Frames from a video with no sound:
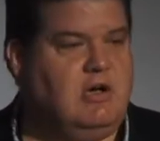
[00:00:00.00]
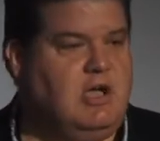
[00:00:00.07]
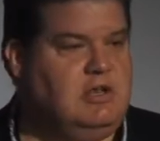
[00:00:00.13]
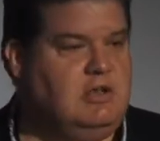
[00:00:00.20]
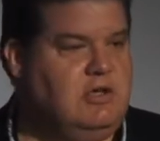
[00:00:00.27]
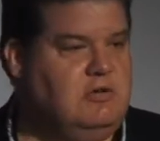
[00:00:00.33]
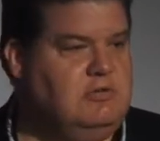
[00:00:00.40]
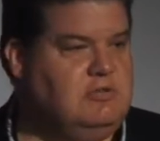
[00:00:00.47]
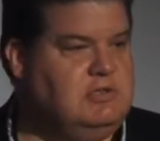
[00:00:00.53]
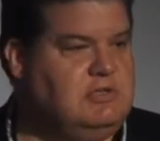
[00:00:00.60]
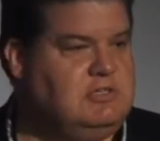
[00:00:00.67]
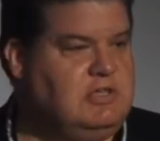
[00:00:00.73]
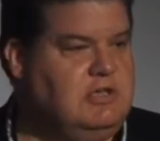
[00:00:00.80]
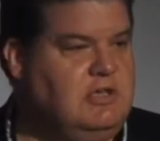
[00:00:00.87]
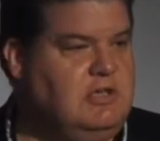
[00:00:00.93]
I know
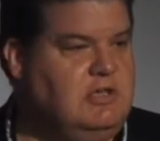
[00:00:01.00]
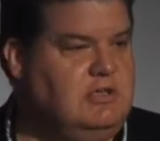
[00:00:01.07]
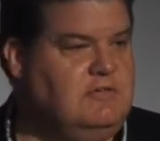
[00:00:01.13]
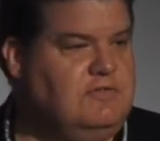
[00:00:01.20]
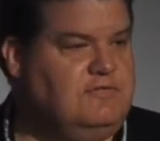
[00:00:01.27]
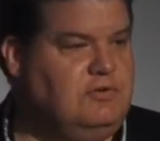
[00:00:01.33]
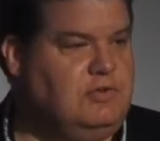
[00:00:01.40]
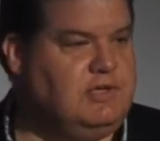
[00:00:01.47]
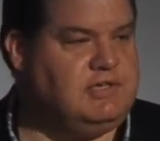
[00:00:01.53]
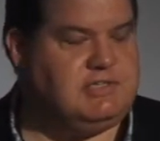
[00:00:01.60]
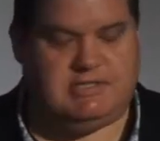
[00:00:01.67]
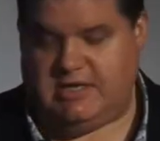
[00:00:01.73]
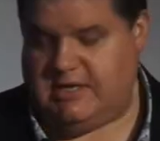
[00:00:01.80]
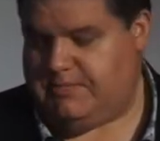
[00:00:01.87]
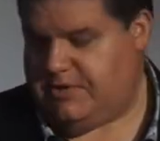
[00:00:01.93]
that you're falling
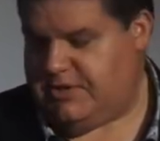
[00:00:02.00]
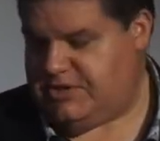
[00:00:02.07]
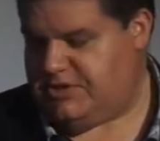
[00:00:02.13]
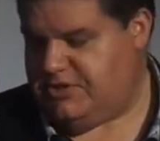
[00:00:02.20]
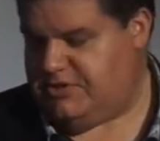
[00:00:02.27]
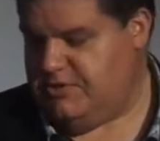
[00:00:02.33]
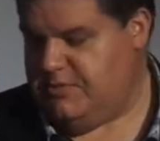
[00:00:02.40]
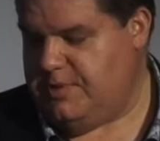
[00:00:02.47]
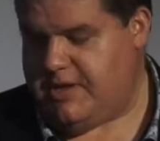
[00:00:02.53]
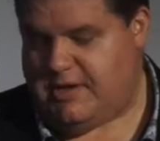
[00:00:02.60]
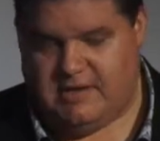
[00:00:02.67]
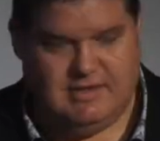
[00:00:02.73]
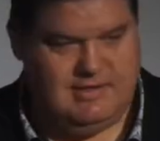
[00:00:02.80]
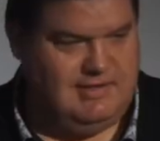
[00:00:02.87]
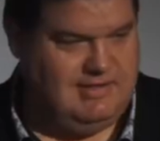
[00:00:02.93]
asleep and I should do better.